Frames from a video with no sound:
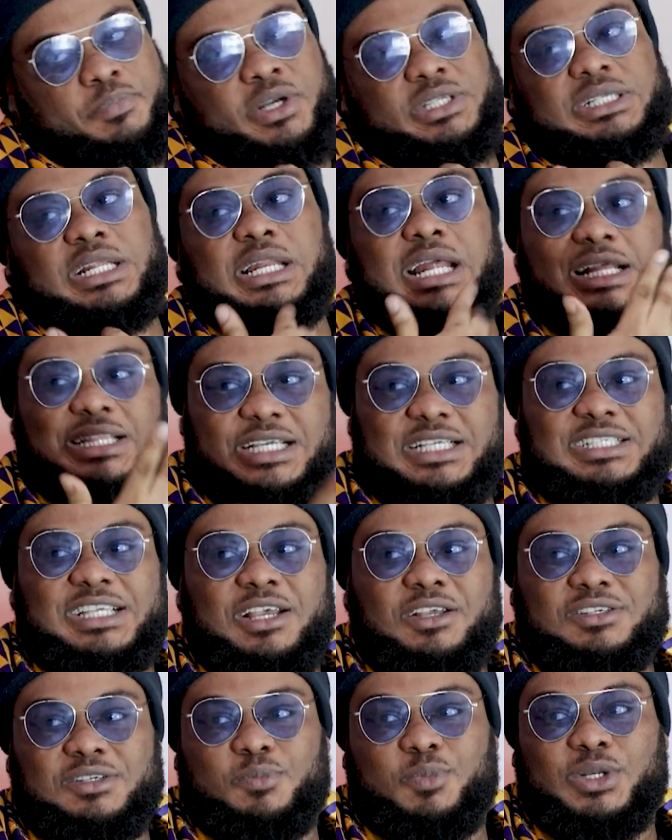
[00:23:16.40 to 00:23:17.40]
personally, I think
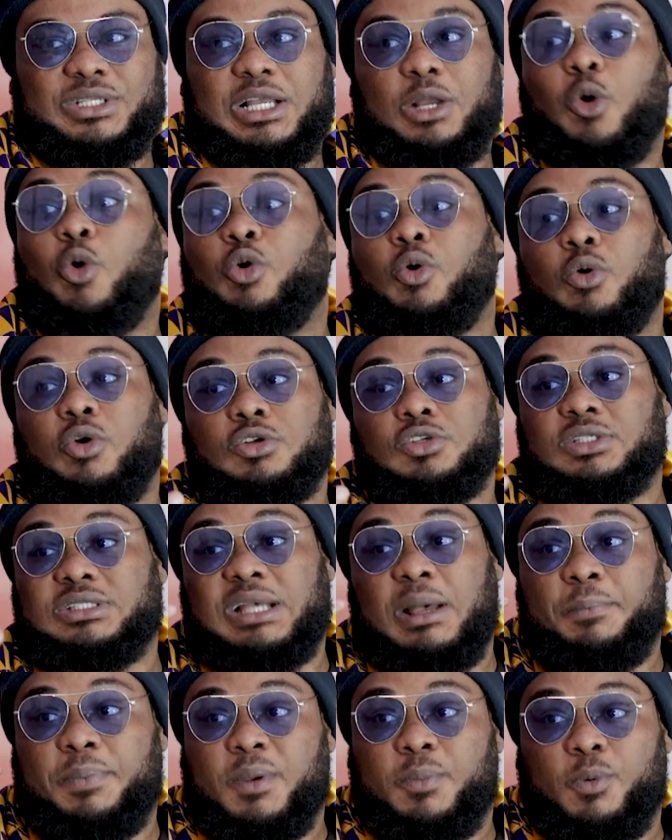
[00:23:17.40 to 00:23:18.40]
saying it's important because it's
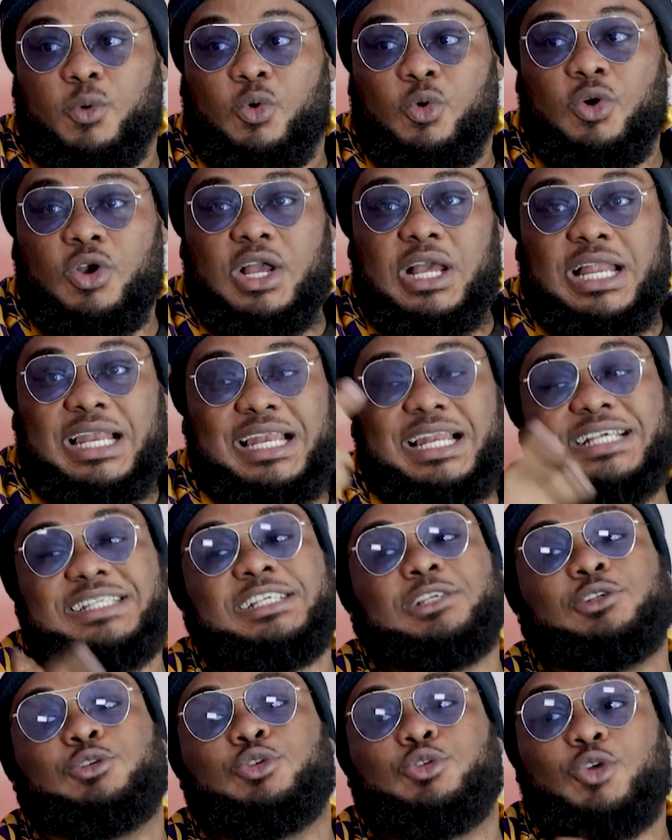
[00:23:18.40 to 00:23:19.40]
some people important.
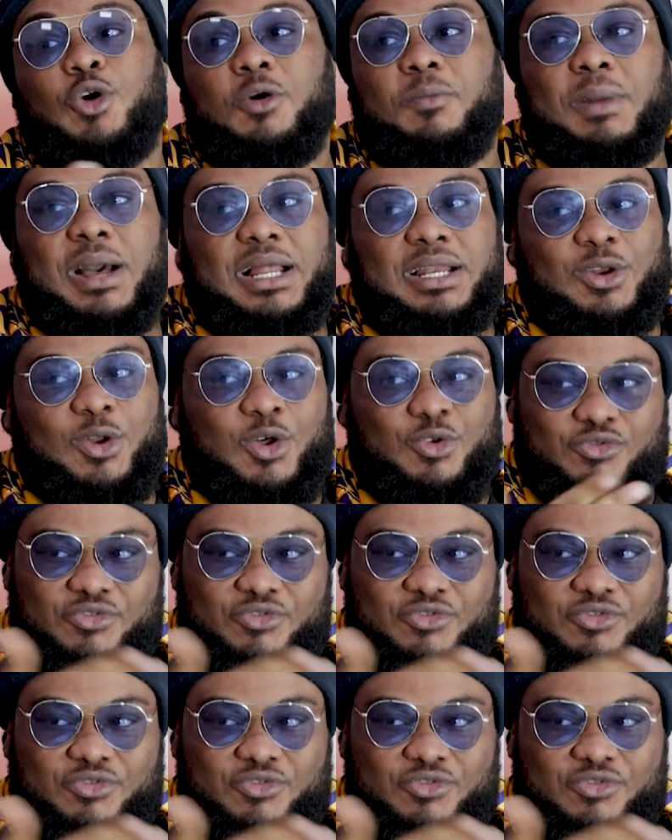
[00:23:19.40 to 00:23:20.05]
listen to talk back,